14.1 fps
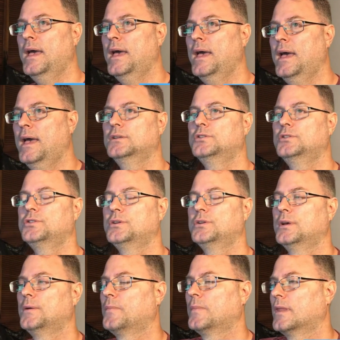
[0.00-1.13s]
It's a
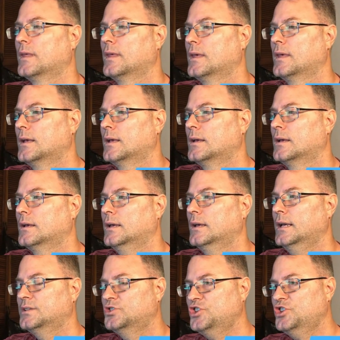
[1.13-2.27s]
challenge
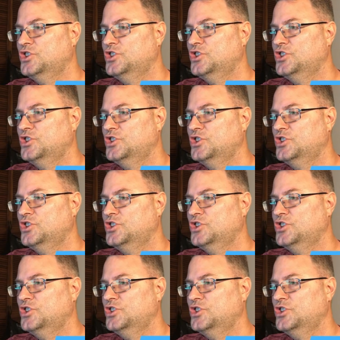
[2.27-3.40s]
about how
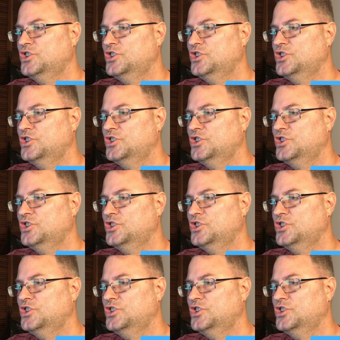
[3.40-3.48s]
we